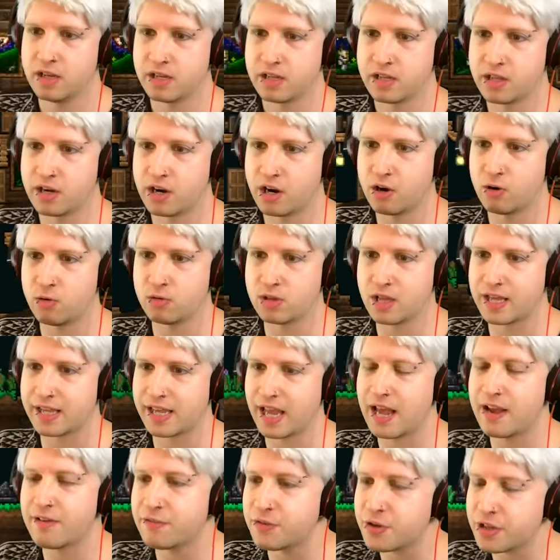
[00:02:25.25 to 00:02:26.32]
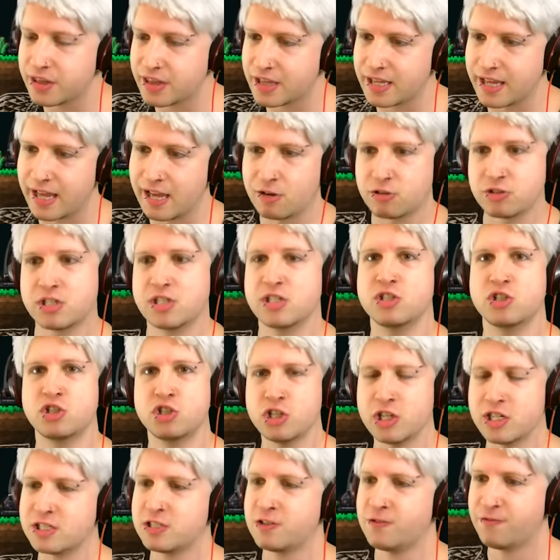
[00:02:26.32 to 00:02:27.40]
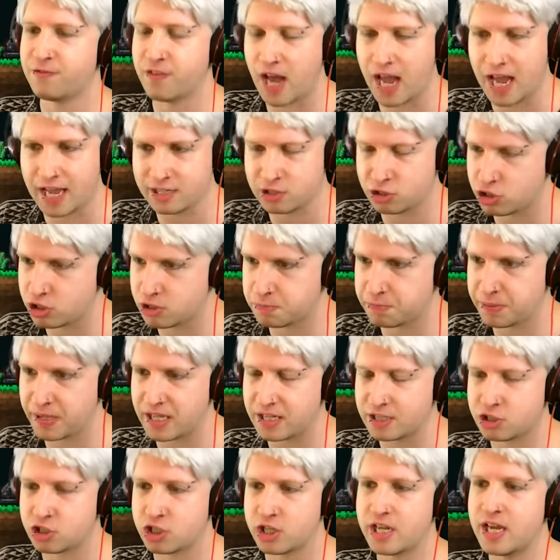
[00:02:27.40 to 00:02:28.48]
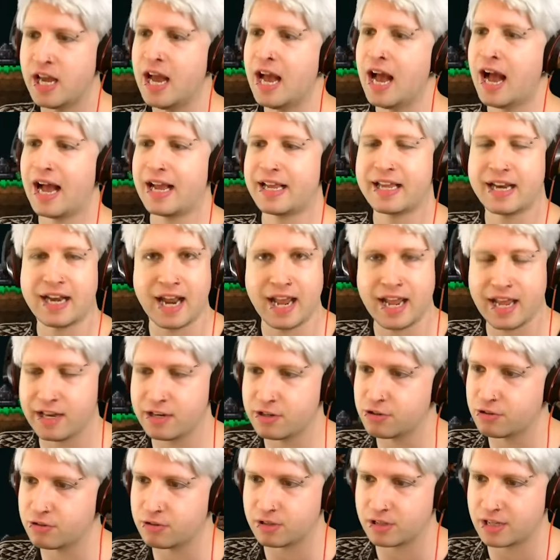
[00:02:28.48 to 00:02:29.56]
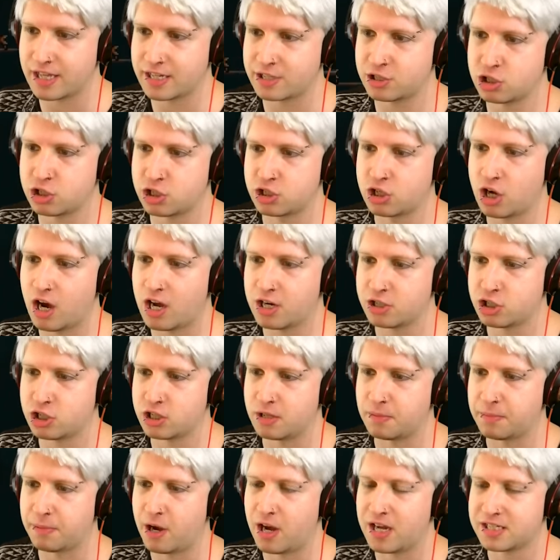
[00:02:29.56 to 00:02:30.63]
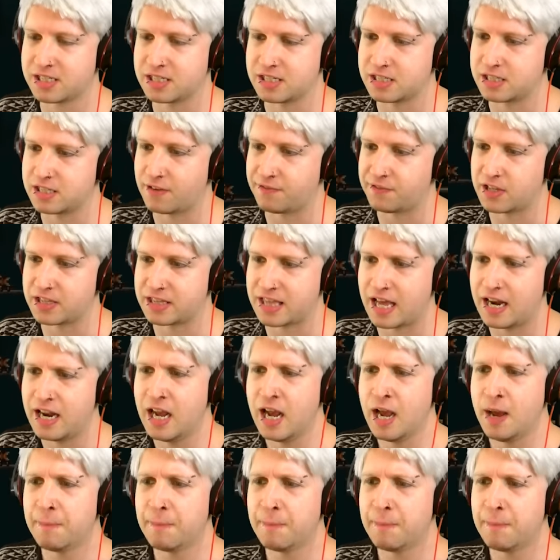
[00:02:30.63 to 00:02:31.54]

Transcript: You know, like everything else is just fine, just peachy. I can handle like just dodging the boss and stuff like that.